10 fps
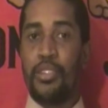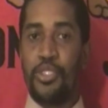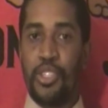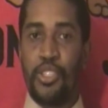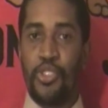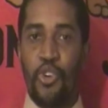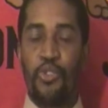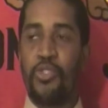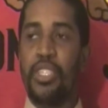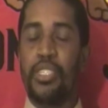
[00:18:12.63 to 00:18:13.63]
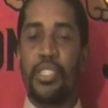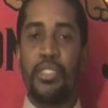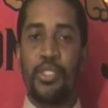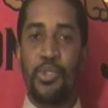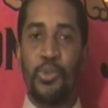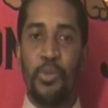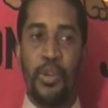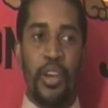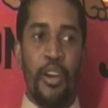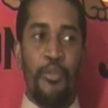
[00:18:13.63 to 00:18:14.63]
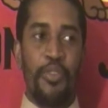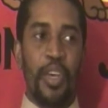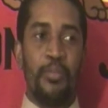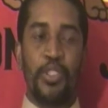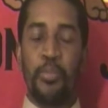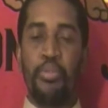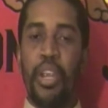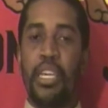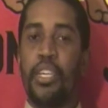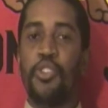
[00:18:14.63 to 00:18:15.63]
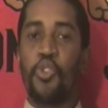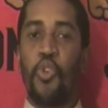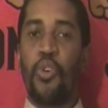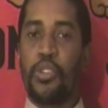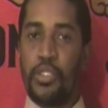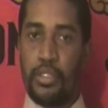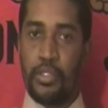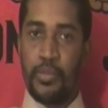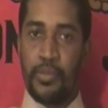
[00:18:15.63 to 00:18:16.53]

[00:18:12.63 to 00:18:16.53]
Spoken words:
There's no reason for him to break his laws.